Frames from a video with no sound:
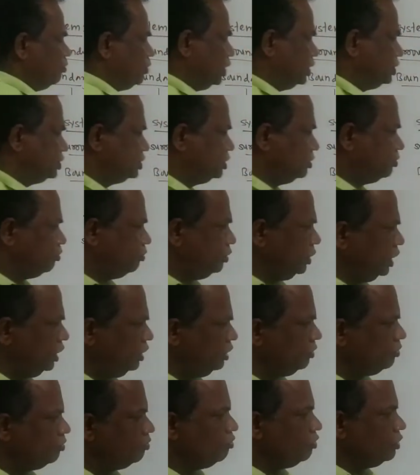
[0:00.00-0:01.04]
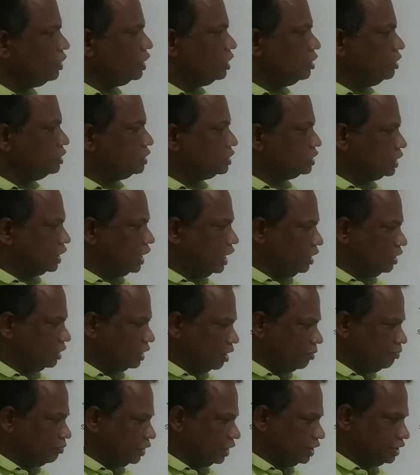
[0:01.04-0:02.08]
pressure P,
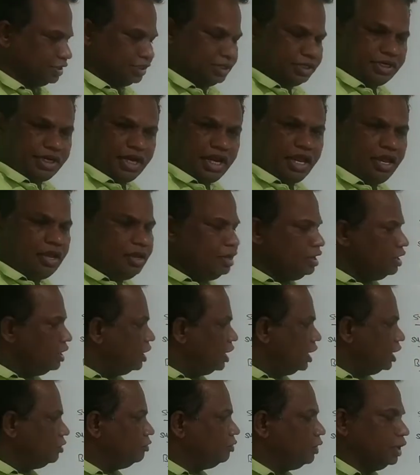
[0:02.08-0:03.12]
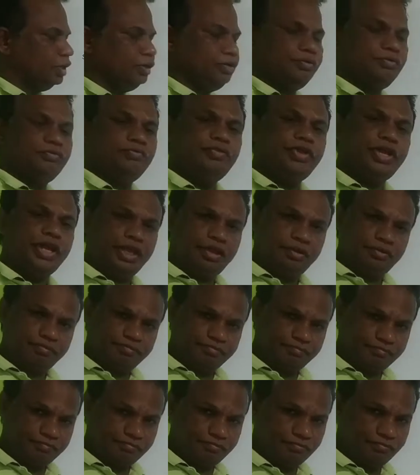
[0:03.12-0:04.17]
temperature T, and volume V.
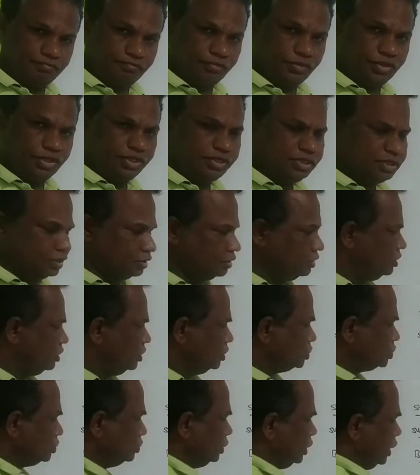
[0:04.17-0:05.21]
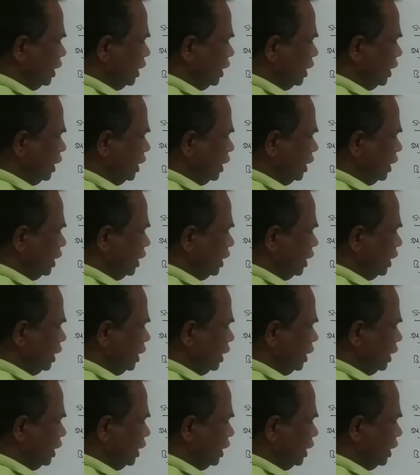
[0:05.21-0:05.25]
Isn't it? So A